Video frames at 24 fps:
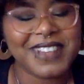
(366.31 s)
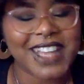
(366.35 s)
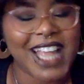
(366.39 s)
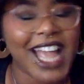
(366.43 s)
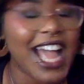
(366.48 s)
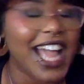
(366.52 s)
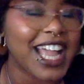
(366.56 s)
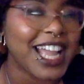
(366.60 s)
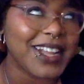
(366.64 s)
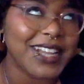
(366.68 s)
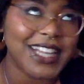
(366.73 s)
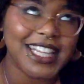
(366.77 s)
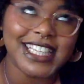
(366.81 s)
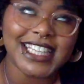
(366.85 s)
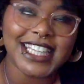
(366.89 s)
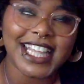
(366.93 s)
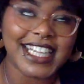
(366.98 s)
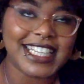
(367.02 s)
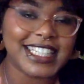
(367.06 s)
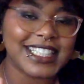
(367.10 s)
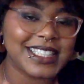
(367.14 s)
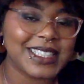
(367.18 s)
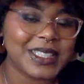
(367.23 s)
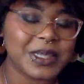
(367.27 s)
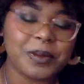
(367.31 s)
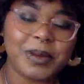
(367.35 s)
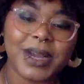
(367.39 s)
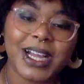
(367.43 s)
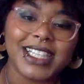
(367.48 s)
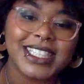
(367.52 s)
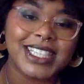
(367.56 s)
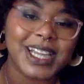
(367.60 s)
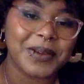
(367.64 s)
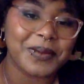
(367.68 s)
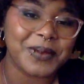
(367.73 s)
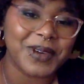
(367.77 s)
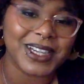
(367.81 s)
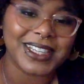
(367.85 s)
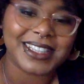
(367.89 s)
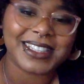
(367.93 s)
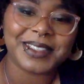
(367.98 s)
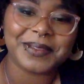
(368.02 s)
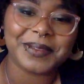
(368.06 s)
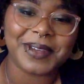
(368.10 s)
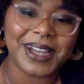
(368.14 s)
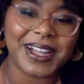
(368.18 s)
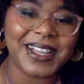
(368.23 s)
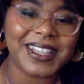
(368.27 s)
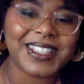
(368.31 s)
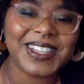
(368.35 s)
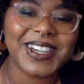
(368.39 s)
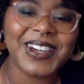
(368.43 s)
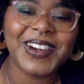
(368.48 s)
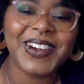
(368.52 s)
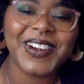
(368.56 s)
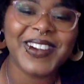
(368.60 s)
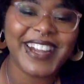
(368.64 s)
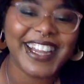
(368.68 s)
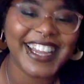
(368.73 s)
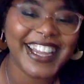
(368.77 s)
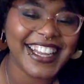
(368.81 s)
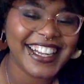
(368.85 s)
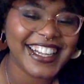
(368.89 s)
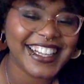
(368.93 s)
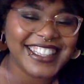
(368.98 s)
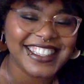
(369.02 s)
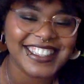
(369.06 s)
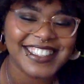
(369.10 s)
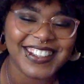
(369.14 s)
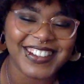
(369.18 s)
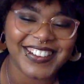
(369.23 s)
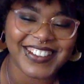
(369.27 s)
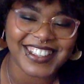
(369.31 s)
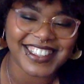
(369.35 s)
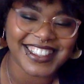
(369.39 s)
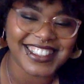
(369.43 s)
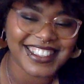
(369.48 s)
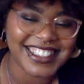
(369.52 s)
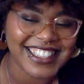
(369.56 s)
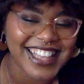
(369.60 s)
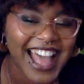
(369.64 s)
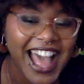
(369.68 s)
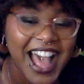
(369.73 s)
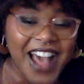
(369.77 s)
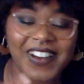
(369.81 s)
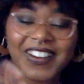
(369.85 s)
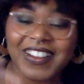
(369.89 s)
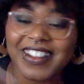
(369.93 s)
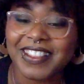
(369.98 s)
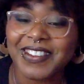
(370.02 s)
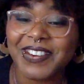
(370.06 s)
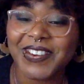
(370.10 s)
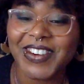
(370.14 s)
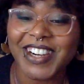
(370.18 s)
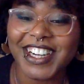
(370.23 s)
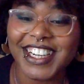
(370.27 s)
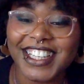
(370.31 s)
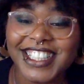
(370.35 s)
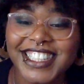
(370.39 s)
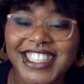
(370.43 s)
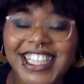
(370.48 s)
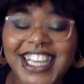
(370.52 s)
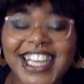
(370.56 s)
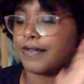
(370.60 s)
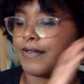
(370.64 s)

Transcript: I liked it so much, I wanted someone else to read it, so it's out in the world.